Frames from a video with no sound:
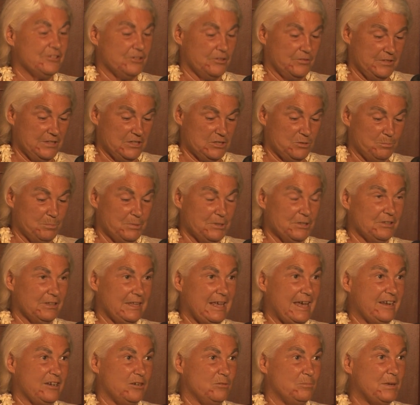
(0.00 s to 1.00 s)
So this bill,
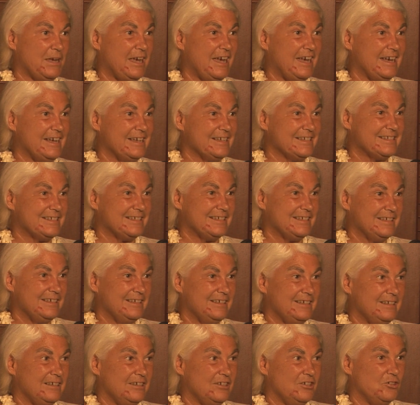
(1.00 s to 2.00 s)
had it passed,
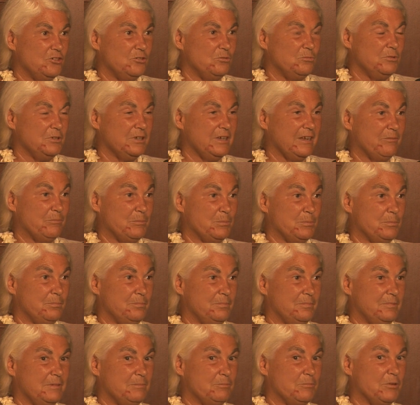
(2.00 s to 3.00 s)
would have
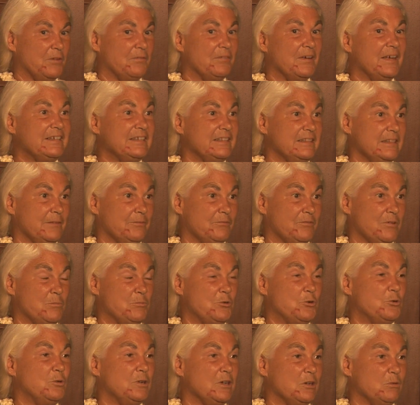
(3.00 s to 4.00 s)
prevented them from
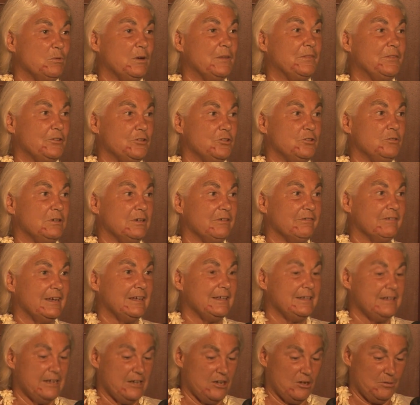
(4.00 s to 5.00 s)
doing what they're doing
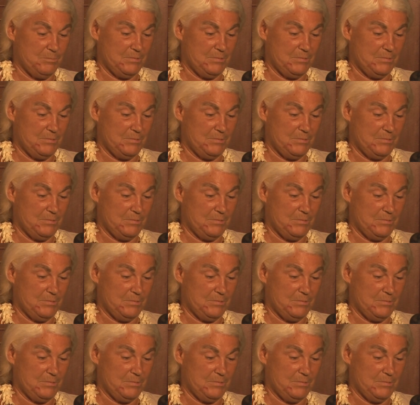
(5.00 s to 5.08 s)
right now.